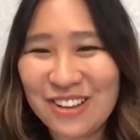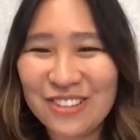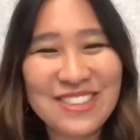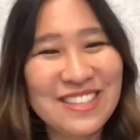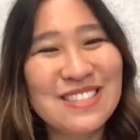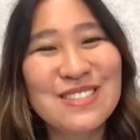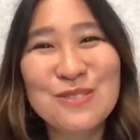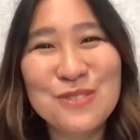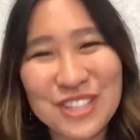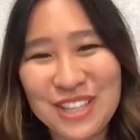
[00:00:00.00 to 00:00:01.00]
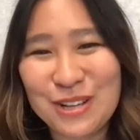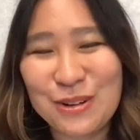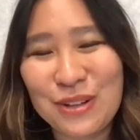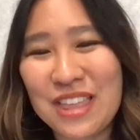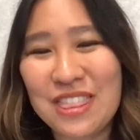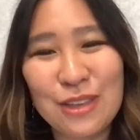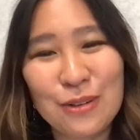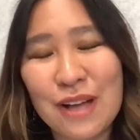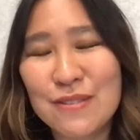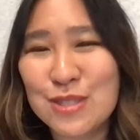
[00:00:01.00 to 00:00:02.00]
So this is really cool. I think
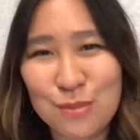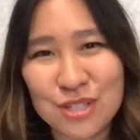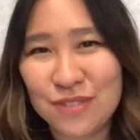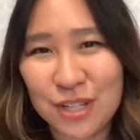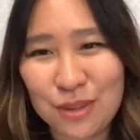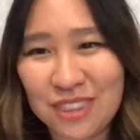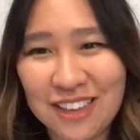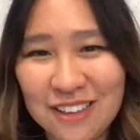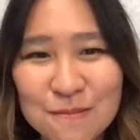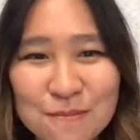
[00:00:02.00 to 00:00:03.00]
you'll have so much fun with it.